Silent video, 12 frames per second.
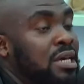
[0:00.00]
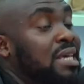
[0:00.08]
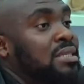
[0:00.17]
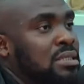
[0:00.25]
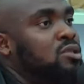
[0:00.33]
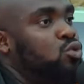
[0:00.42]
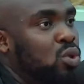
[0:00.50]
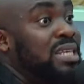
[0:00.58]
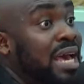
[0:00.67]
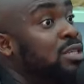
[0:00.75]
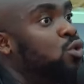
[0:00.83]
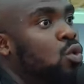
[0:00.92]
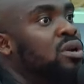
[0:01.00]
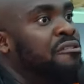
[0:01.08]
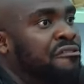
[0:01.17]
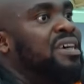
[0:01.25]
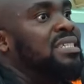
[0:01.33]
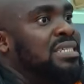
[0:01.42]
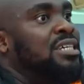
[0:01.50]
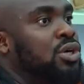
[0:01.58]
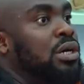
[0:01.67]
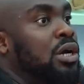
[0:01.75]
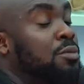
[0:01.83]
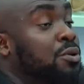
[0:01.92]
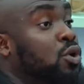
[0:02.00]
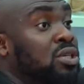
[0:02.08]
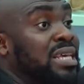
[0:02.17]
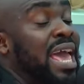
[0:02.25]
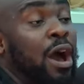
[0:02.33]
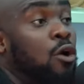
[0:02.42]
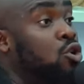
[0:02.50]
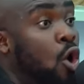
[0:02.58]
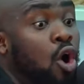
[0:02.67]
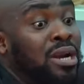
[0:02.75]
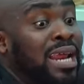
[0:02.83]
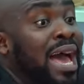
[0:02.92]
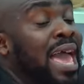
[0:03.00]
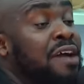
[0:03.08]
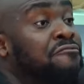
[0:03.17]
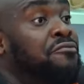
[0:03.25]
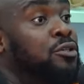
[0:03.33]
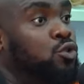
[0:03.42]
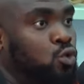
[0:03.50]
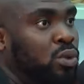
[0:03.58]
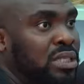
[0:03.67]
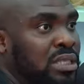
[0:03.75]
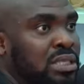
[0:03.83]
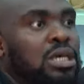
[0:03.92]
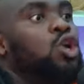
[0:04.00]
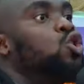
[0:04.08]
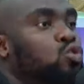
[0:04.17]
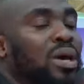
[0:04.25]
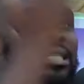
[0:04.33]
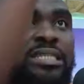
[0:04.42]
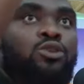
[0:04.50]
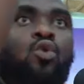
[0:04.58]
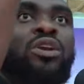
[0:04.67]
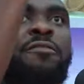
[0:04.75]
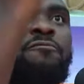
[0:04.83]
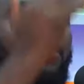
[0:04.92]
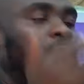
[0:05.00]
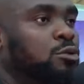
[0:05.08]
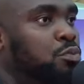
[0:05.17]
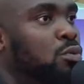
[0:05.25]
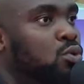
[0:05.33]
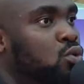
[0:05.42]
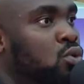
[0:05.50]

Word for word: is, Twitter is OnlyFans central now, because oh. on under every tweet, you are seeing OnlyFans promo.